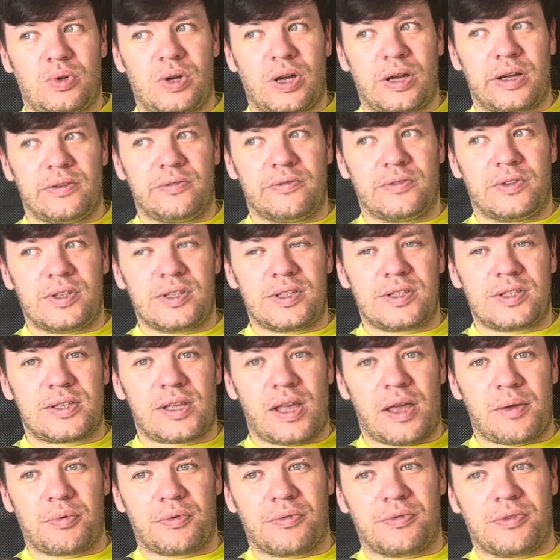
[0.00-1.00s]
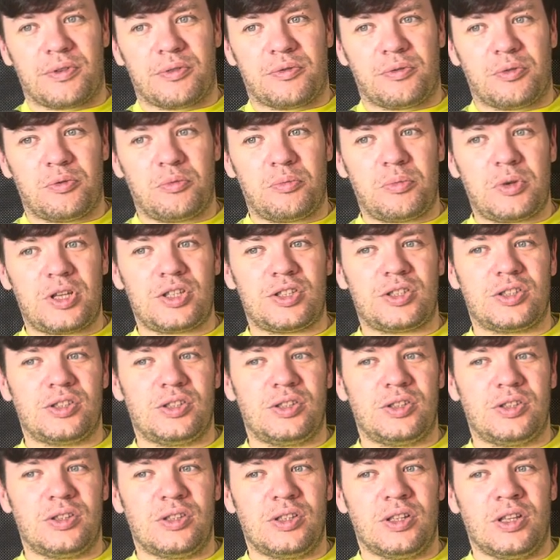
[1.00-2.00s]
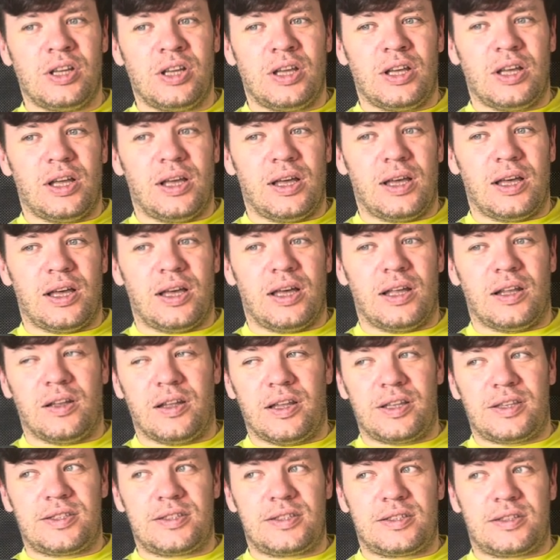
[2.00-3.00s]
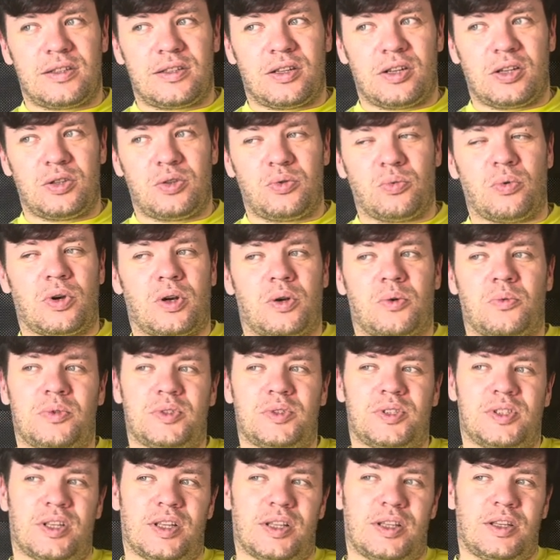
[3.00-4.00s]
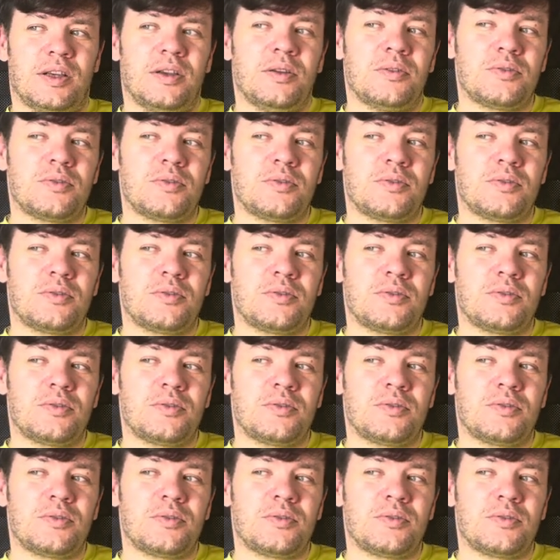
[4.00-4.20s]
have this type of information, let's try to work with it.